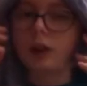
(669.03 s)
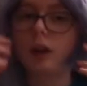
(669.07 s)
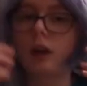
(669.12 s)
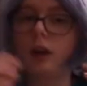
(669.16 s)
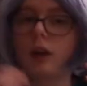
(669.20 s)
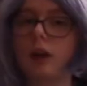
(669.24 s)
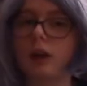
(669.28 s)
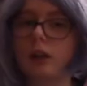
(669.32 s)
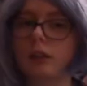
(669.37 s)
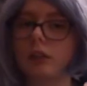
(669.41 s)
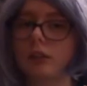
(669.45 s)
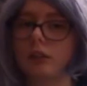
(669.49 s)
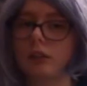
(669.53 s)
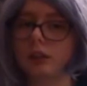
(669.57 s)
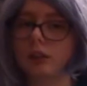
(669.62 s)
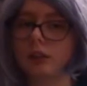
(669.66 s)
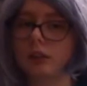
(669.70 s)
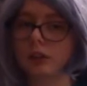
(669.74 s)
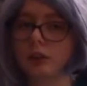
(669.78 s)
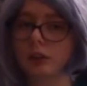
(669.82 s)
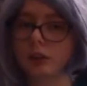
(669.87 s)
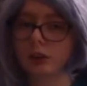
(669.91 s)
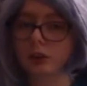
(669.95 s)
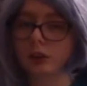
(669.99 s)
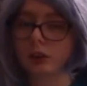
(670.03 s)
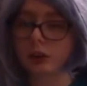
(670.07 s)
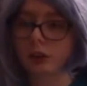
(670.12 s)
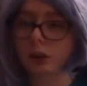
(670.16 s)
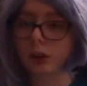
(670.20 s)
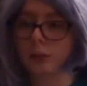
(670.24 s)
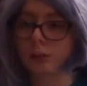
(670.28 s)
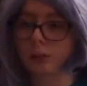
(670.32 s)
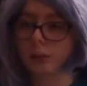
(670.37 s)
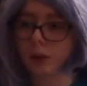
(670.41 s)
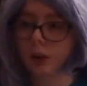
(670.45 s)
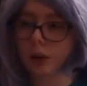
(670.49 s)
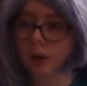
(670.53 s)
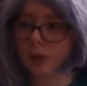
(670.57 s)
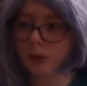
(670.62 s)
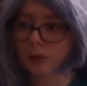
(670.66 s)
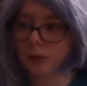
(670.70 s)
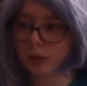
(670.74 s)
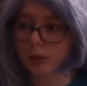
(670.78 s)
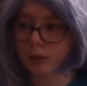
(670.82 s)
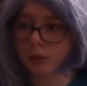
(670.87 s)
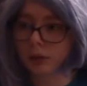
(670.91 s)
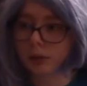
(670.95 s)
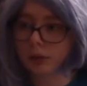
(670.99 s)
authors or some
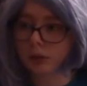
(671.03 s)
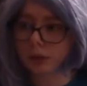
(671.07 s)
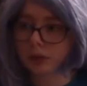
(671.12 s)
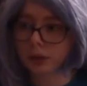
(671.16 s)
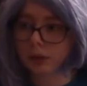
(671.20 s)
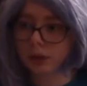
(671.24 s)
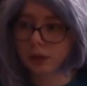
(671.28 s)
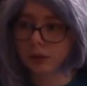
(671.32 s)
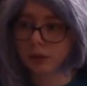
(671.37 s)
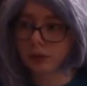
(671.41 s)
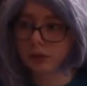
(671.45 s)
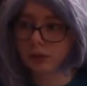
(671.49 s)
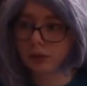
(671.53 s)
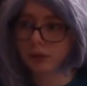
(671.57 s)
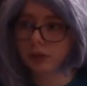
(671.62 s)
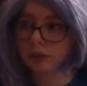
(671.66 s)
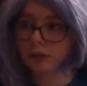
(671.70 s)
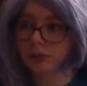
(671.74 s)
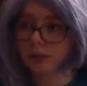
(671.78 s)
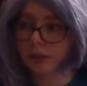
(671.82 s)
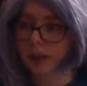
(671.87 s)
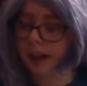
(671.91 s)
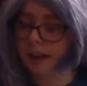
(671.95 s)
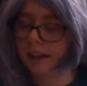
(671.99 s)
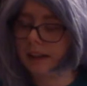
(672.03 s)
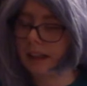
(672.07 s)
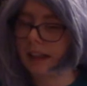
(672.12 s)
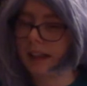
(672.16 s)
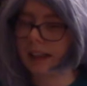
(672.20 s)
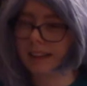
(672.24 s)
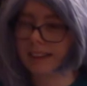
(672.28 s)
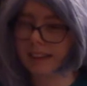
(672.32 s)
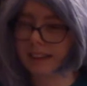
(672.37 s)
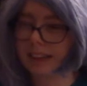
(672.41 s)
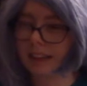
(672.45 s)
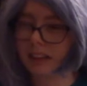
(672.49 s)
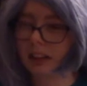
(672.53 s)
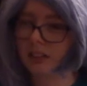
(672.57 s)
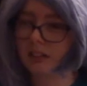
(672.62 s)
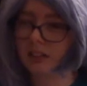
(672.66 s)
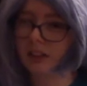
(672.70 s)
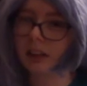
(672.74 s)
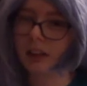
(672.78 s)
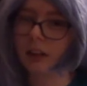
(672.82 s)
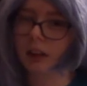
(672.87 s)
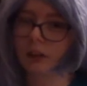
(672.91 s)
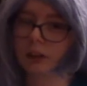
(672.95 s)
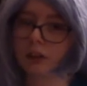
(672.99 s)
novels, I can't think of
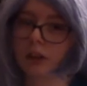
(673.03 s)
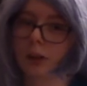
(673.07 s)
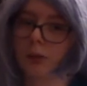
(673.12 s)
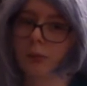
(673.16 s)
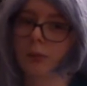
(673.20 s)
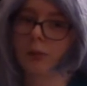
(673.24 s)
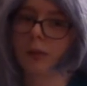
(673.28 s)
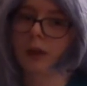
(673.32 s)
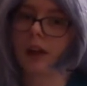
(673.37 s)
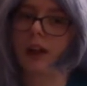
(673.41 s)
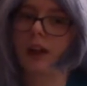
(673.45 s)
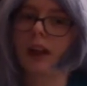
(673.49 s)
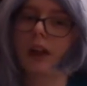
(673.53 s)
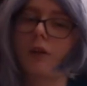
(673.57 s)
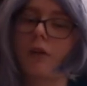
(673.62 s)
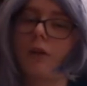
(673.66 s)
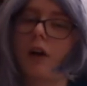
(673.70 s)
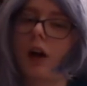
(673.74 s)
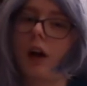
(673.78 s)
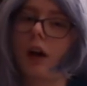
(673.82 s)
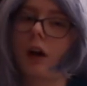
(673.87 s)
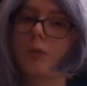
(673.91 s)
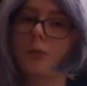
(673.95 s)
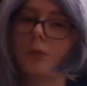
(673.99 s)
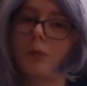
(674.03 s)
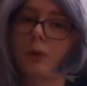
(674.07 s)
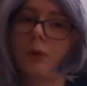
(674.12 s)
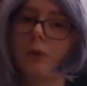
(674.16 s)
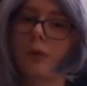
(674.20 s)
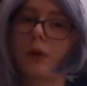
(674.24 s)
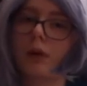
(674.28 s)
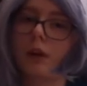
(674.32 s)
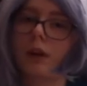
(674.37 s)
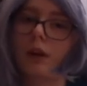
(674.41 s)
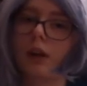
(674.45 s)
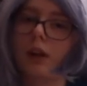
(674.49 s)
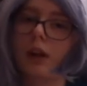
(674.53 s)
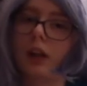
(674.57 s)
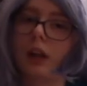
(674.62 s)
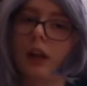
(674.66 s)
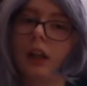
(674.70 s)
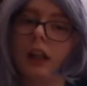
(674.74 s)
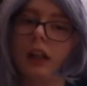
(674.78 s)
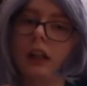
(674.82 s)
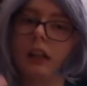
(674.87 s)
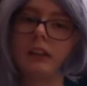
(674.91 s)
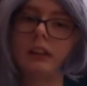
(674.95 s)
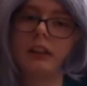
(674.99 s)
any on top of my head, will have more
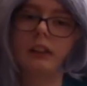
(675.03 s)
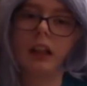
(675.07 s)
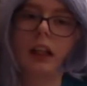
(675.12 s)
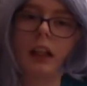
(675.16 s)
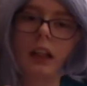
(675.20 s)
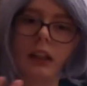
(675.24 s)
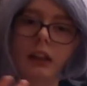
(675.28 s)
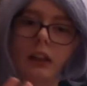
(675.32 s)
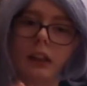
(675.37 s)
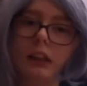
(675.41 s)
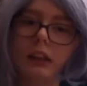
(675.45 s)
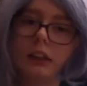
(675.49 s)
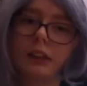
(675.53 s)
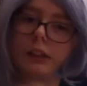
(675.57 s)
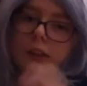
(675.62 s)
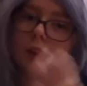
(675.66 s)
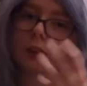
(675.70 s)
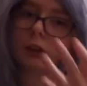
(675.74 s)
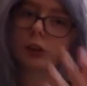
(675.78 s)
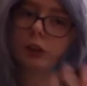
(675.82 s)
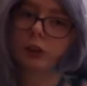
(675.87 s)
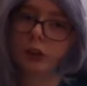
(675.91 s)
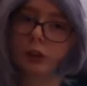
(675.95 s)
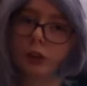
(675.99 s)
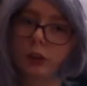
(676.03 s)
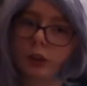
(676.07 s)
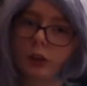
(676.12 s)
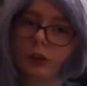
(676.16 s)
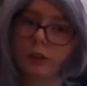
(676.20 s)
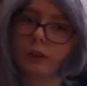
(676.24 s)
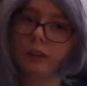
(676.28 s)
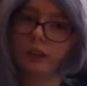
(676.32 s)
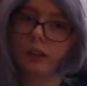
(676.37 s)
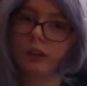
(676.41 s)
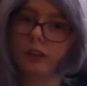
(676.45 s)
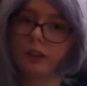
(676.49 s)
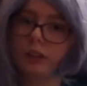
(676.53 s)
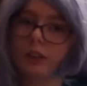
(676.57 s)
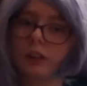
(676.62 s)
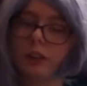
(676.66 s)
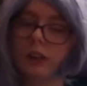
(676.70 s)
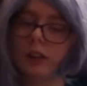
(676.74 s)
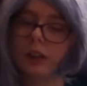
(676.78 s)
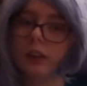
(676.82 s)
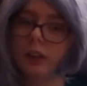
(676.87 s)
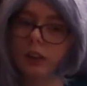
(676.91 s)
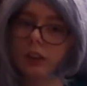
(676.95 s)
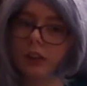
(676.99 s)
telling than showing.
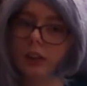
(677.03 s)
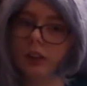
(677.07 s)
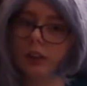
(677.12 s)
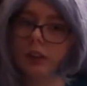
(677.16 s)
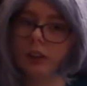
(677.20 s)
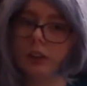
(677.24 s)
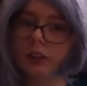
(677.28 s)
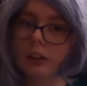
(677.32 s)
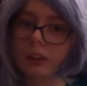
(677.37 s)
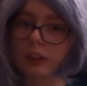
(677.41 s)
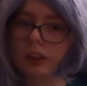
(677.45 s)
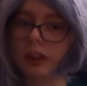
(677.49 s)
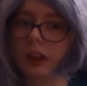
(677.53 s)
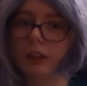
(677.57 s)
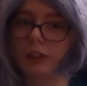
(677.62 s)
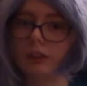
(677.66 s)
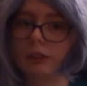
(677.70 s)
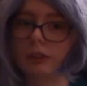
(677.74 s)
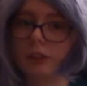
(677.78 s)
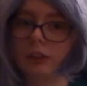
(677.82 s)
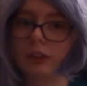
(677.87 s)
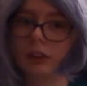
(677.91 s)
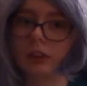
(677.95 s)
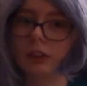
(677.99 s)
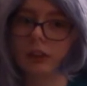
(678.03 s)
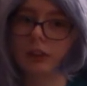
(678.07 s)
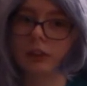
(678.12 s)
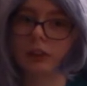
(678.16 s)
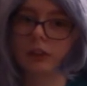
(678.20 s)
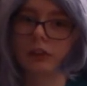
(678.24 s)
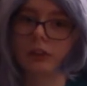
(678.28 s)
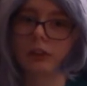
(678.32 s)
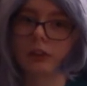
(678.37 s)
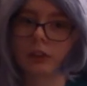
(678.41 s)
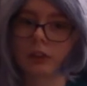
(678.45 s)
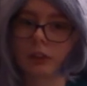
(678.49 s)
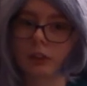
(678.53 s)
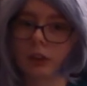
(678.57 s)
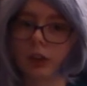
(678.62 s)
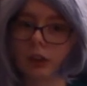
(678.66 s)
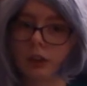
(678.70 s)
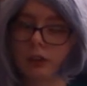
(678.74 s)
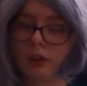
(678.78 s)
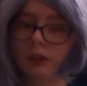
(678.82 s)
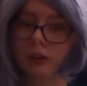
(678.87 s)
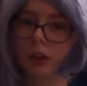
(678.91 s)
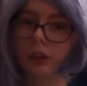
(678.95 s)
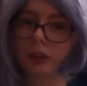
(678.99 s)
And there's that rule,
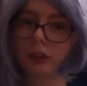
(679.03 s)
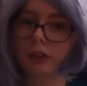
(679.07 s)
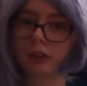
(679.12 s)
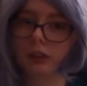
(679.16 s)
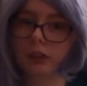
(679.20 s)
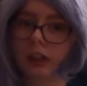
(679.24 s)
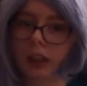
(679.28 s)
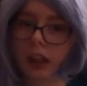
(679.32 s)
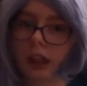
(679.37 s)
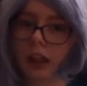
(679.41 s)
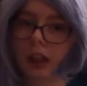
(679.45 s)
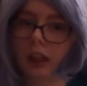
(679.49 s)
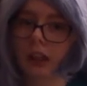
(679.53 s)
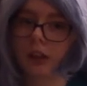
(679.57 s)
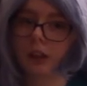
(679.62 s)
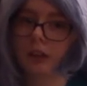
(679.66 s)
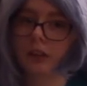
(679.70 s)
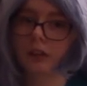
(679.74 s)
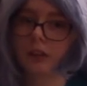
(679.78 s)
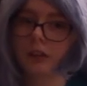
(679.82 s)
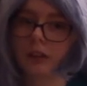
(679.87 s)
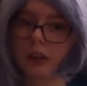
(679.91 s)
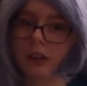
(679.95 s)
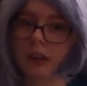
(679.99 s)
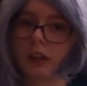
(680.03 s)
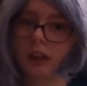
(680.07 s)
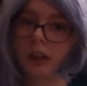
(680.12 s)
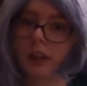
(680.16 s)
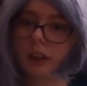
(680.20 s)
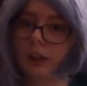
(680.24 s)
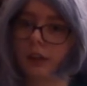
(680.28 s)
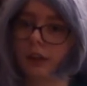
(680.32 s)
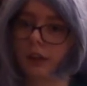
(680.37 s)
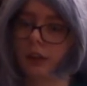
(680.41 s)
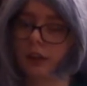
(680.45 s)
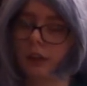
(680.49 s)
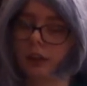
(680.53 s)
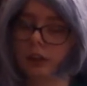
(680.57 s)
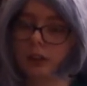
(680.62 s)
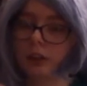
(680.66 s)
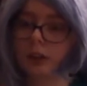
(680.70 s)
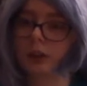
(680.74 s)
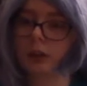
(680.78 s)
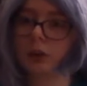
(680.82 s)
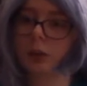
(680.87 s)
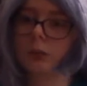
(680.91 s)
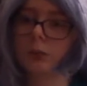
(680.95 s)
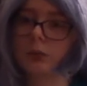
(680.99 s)
show don't tell. There are
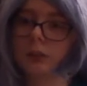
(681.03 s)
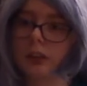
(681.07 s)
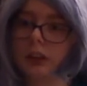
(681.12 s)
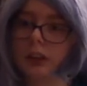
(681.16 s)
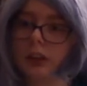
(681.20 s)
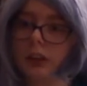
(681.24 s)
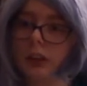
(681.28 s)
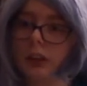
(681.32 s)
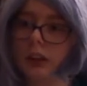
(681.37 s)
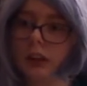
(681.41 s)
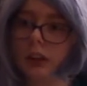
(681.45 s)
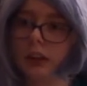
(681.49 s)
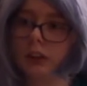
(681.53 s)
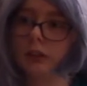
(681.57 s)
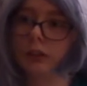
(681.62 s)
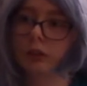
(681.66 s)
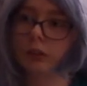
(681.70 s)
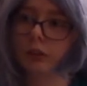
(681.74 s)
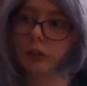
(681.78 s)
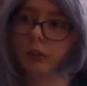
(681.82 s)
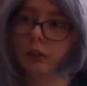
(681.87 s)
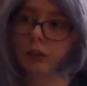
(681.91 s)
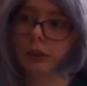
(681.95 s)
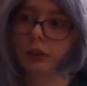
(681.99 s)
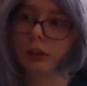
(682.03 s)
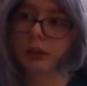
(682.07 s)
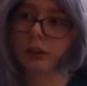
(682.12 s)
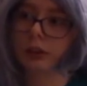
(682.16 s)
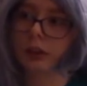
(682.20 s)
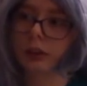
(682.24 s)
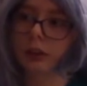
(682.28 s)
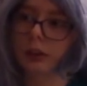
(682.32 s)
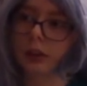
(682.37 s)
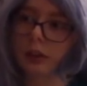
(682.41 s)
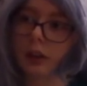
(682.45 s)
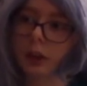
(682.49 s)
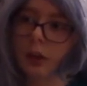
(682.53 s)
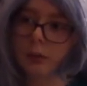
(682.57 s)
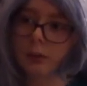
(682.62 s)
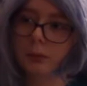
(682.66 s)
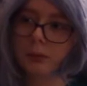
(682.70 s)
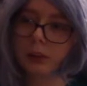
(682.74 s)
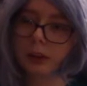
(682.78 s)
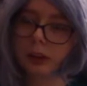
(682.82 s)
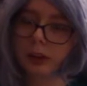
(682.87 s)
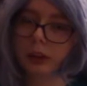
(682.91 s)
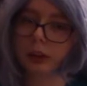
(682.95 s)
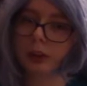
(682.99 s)
some scenes or
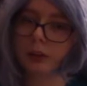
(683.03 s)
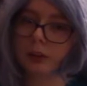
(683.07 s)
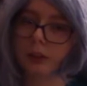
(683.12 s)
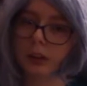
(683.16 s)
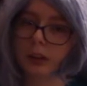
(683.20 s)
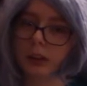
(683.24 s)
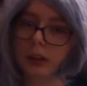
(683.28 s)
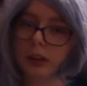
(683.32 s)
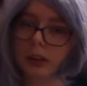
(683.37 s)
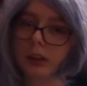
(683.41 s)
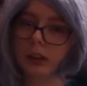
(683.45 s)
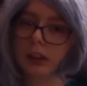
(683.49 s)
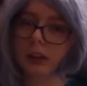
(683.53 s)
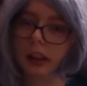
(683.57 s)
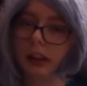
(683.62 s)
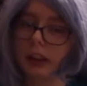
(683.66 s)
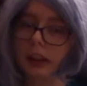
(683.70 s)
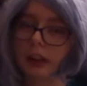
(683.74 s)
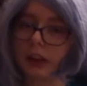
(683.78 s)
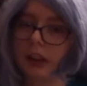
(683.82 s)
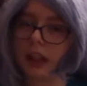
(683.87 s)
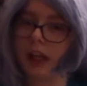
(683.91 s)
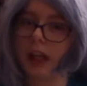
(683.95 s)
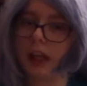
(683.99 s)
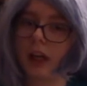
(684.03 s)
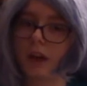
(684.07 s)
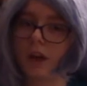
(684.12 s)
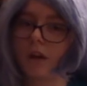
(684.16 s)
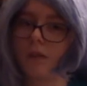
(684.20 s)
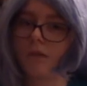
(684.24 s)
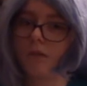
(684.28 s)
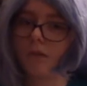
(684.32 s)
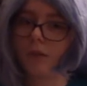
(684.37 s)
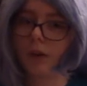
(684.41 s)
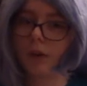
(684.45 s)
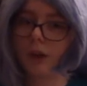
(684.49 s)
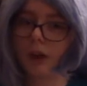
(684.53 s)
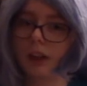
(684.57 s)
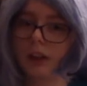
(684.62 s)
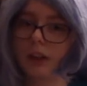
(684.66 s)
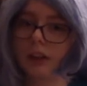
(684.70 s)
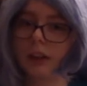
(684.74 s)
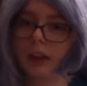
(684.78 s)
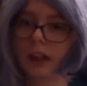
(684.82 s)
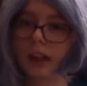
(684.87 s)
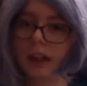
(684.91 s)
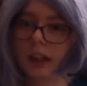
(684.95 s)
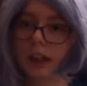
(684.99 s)
some situations that you can't
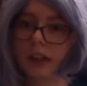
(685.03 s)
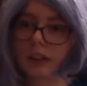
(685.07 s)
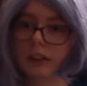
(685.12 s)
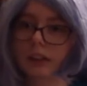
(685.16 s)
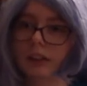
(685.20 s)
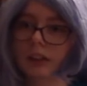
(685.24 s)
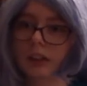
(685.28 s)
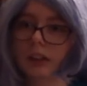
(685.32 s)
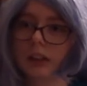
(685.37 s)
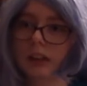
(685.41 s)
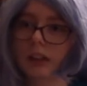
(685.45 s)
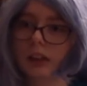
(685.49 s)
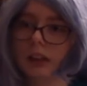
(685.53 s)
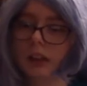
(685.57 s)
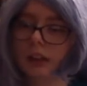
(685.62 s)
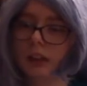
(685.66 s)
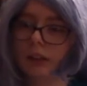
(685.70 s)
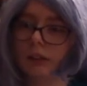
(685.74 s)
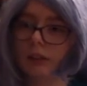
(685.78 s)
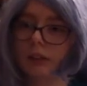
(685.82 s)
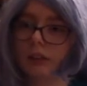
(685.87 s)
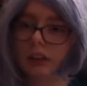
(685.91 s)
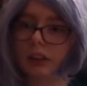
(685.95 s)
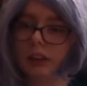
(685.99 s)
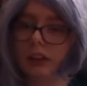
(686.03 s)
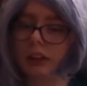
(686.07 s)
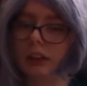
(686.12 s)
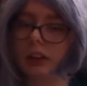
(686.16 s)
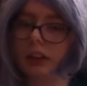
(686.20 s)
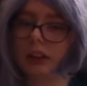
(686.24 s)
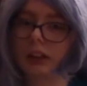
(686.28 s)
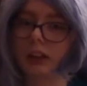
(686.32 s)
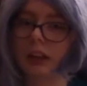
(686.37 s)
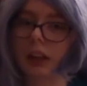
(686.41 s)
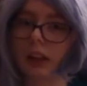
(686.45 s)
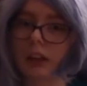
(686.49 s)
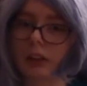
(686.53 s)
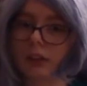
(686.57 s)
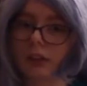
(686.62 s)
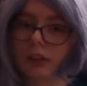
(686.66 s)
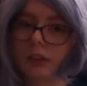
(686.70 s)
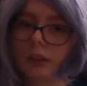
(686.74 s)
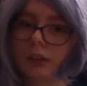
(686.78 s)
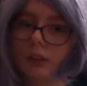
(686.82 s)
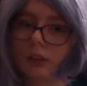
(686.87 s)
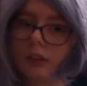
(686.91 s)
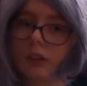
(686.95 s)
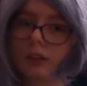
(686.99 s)
avoid that, which is
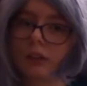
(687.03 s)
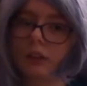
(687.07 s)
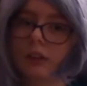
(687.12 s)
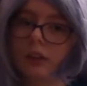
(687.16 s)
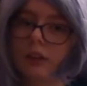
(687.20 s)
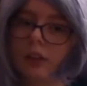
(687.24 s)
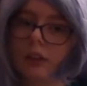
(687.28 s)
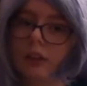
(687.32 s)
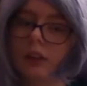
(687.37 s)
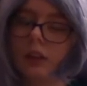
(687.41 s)
dialogue.